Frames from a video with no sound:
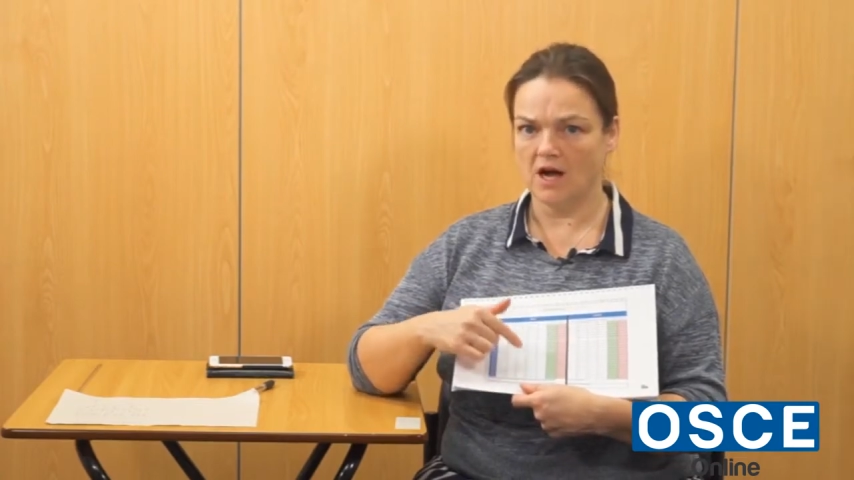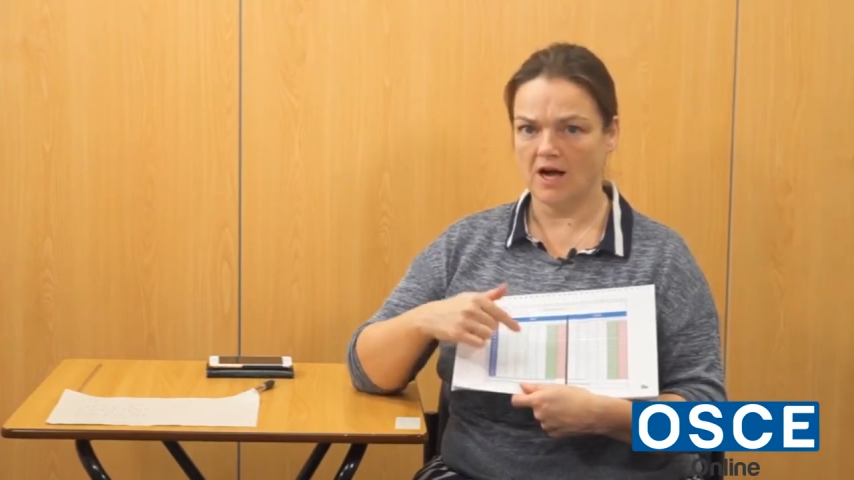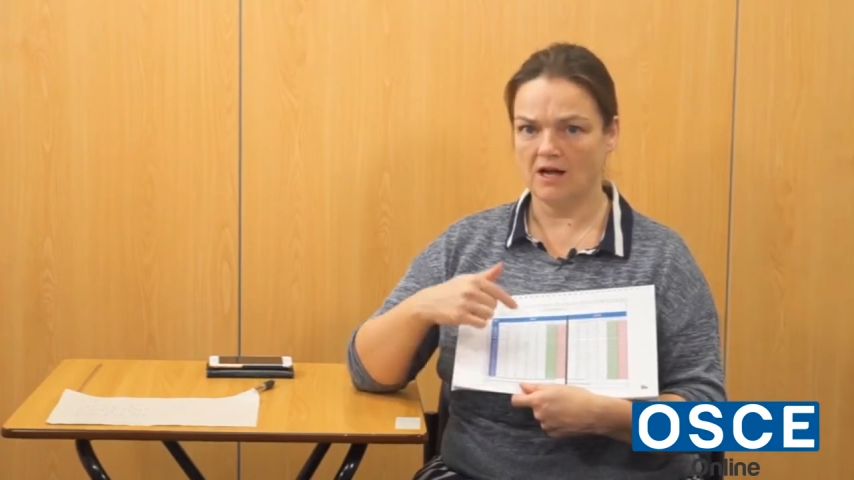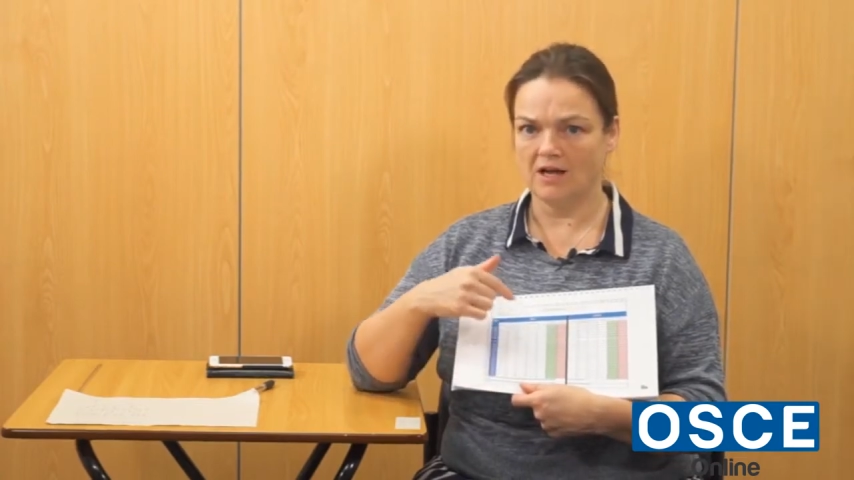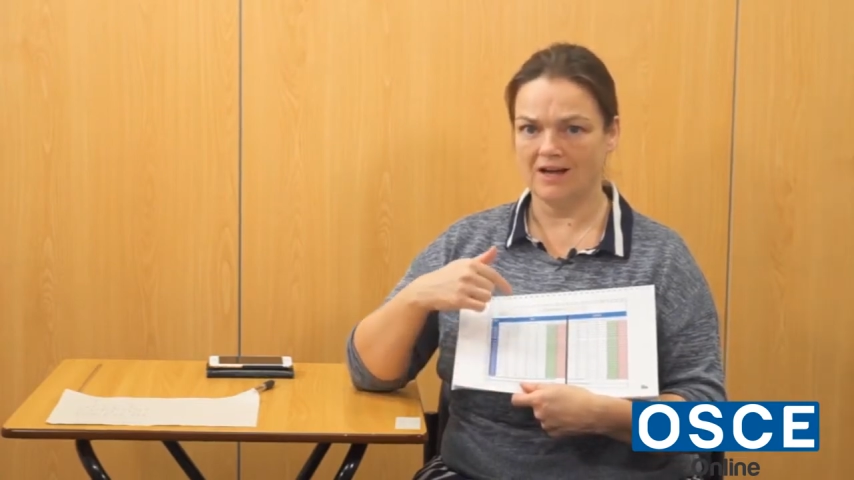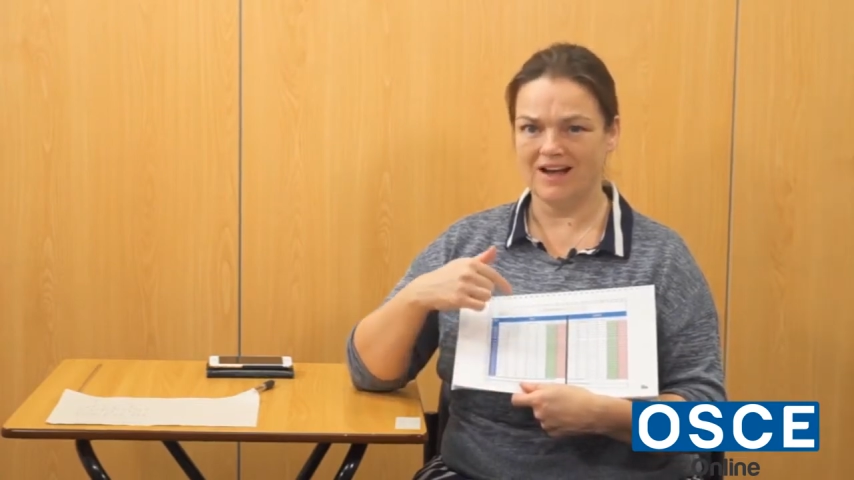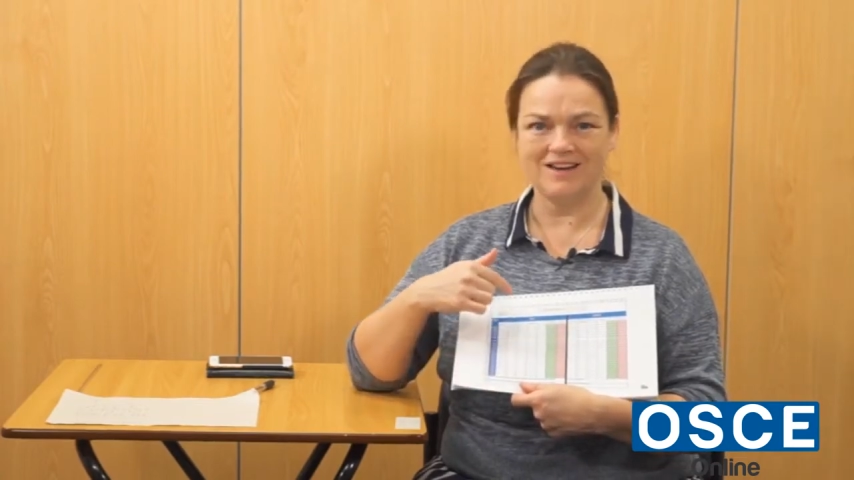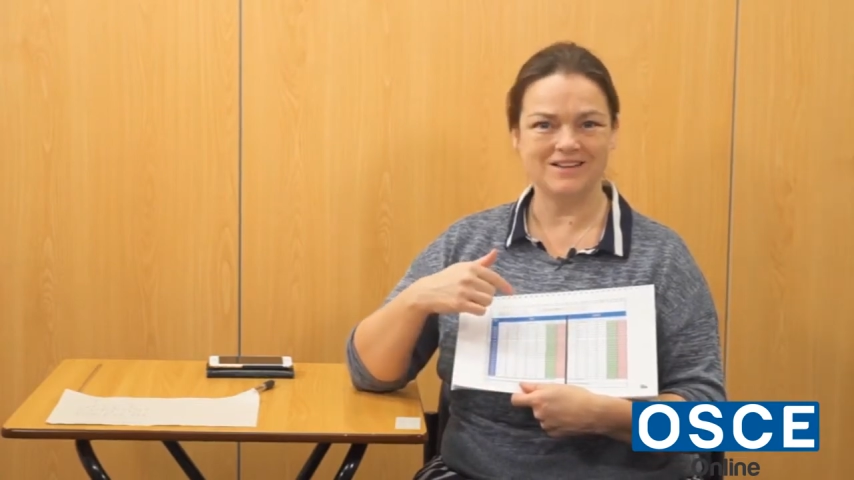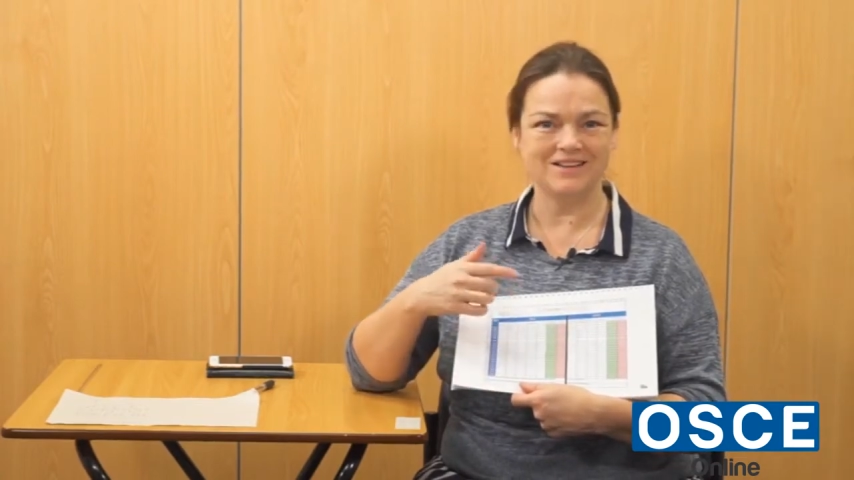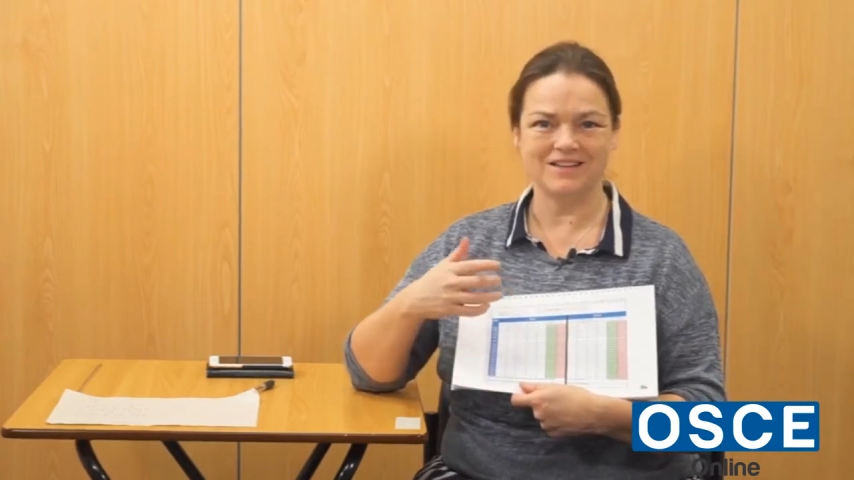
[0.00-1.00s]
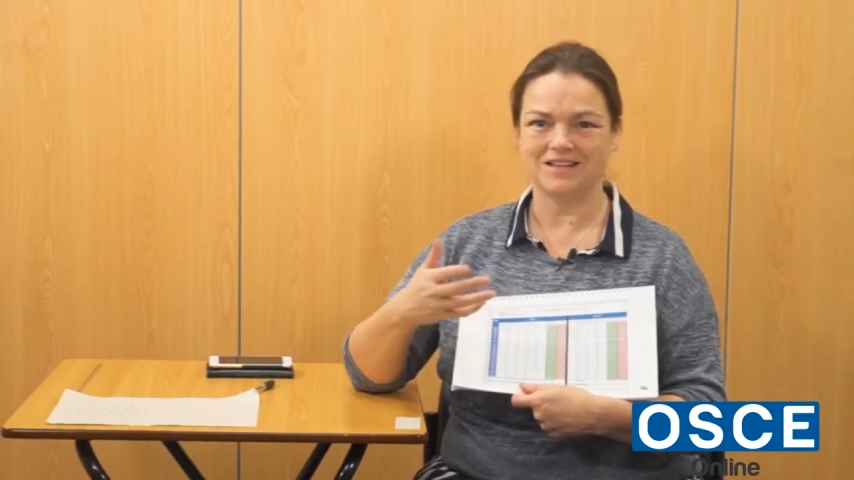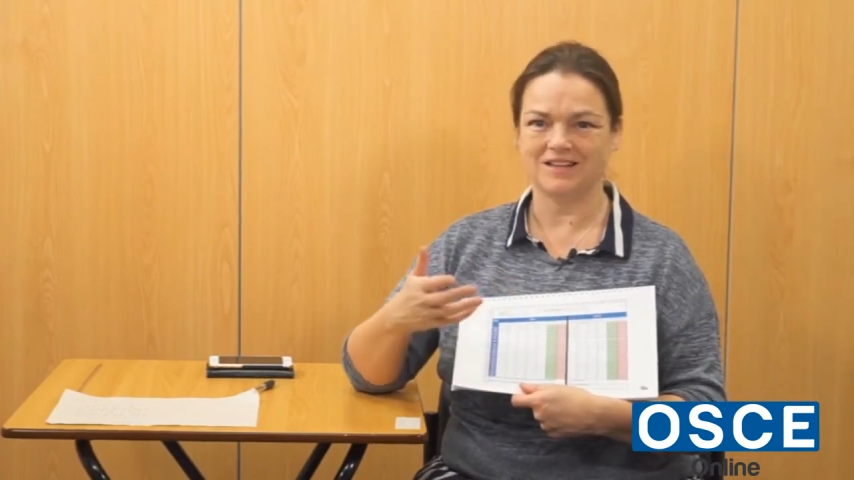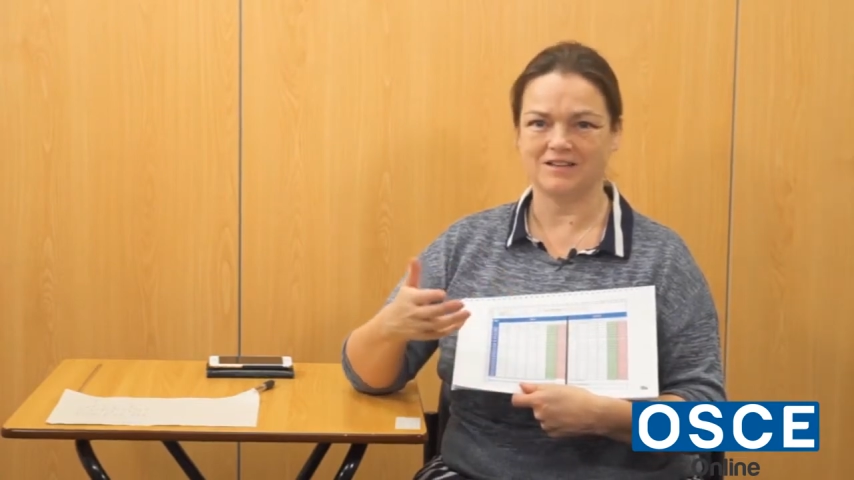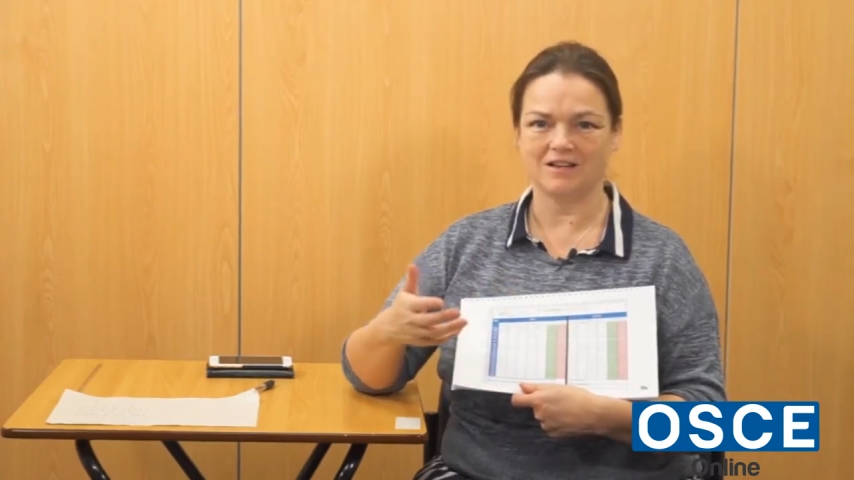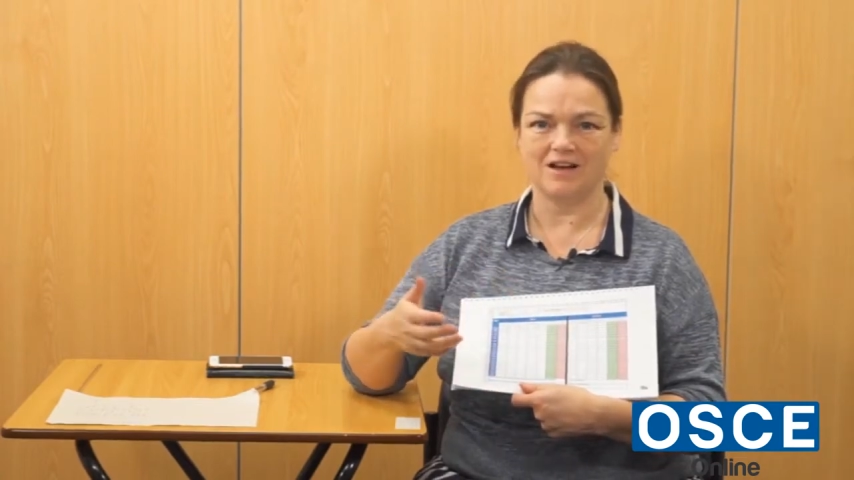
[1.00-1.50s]

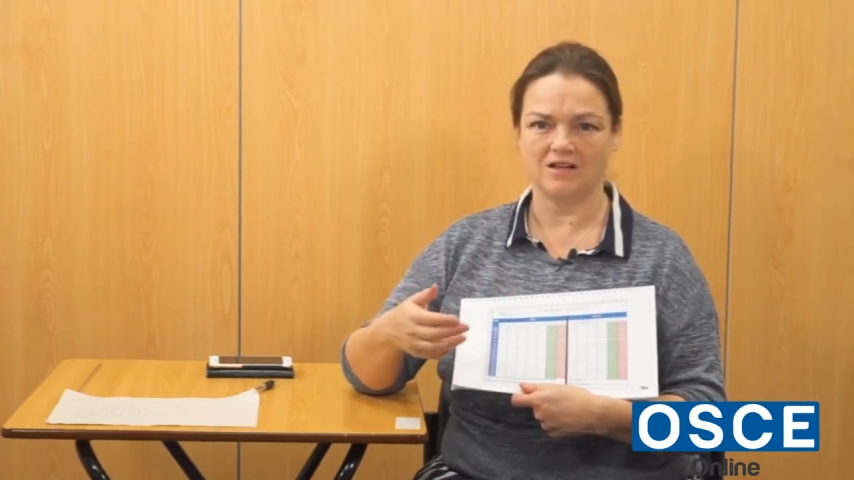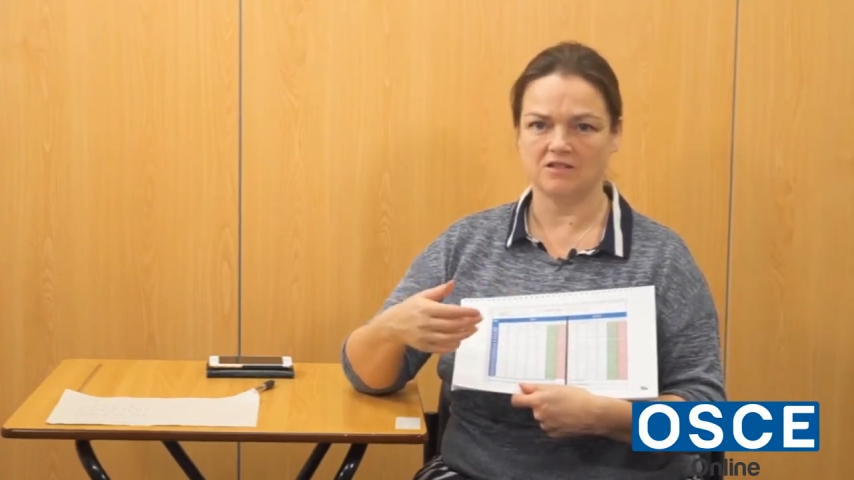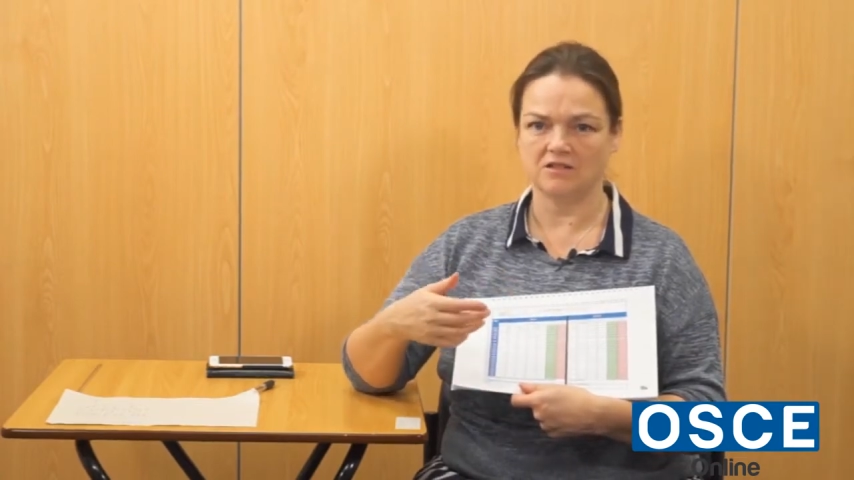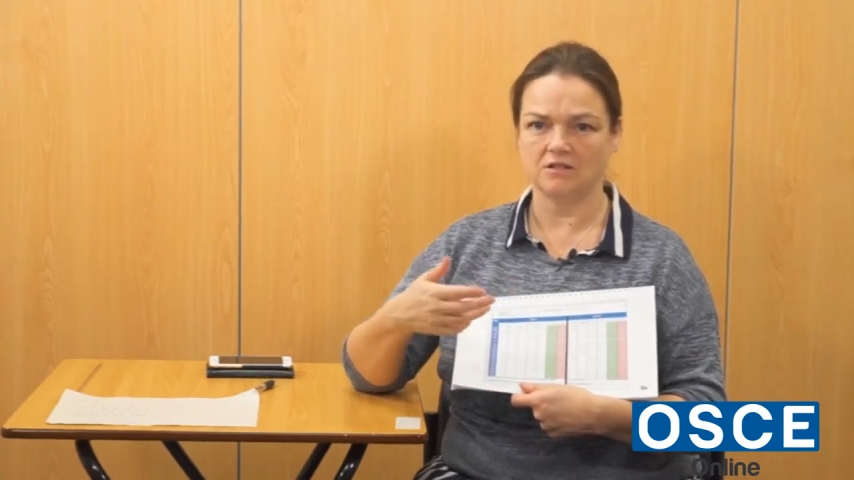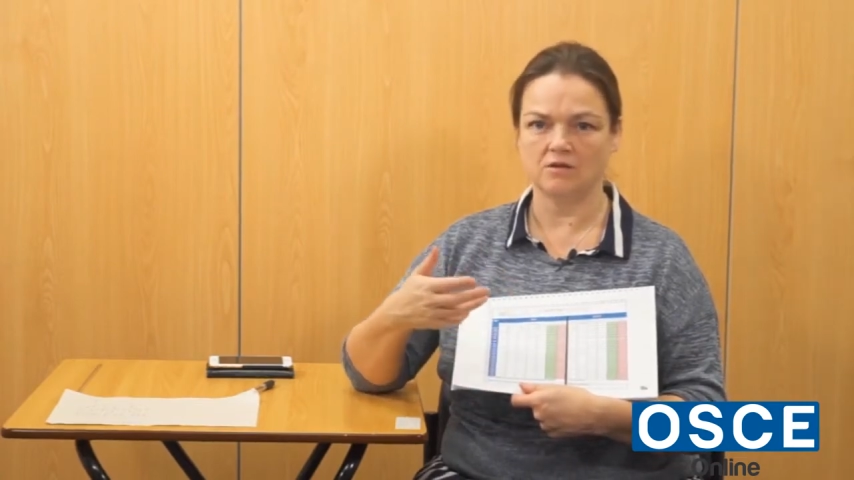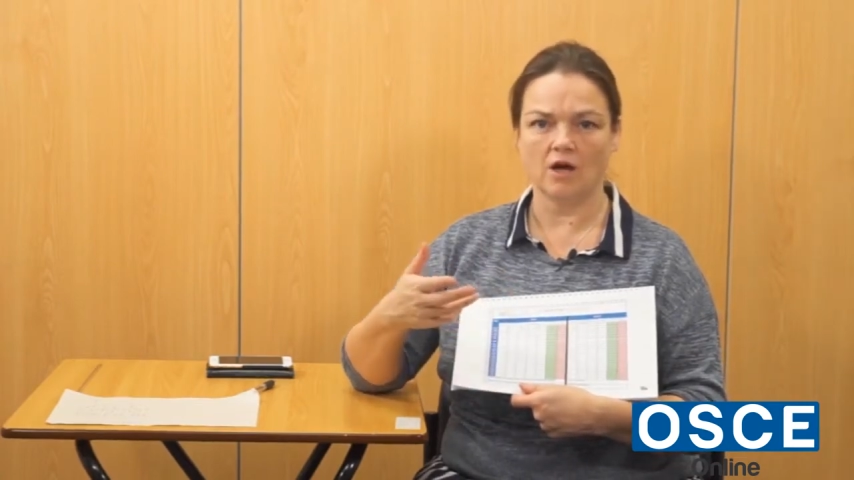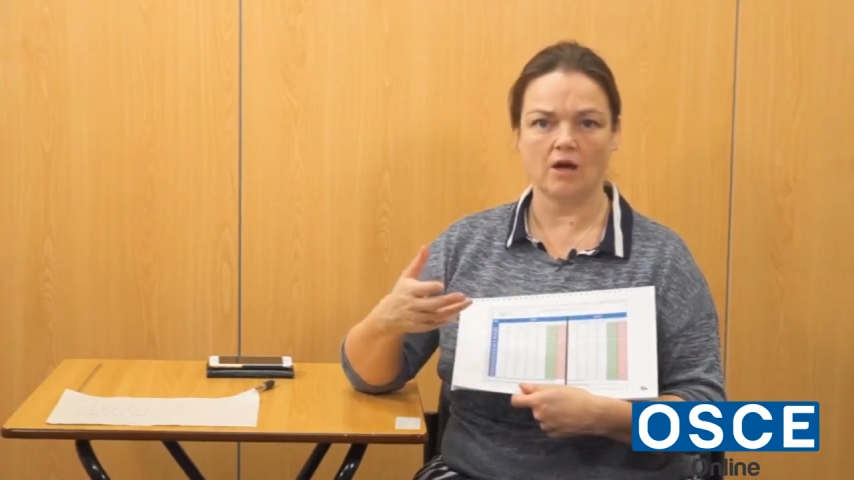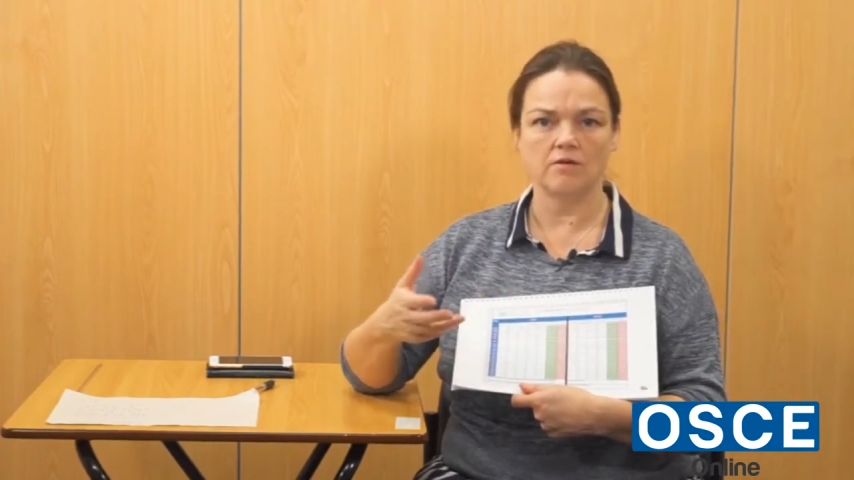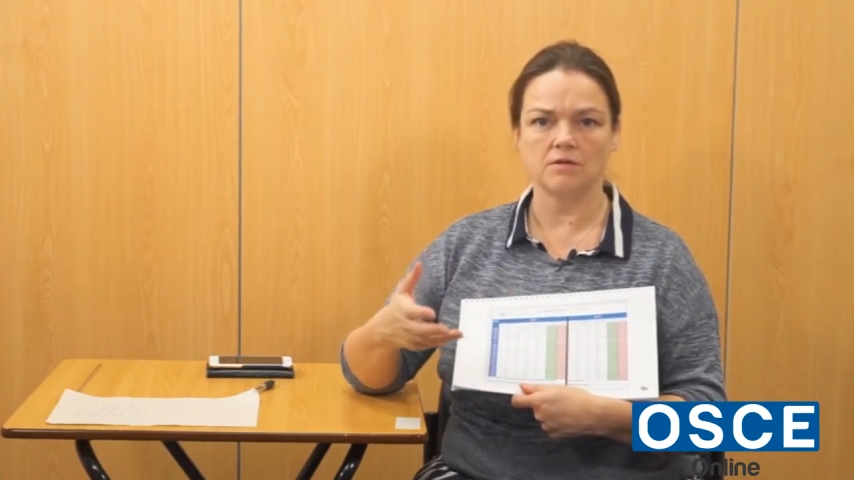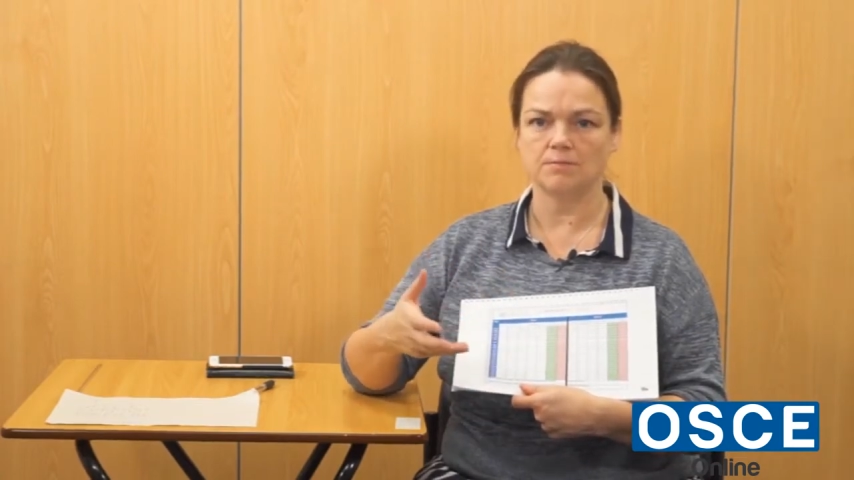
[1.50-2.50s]
Anything that had glucose,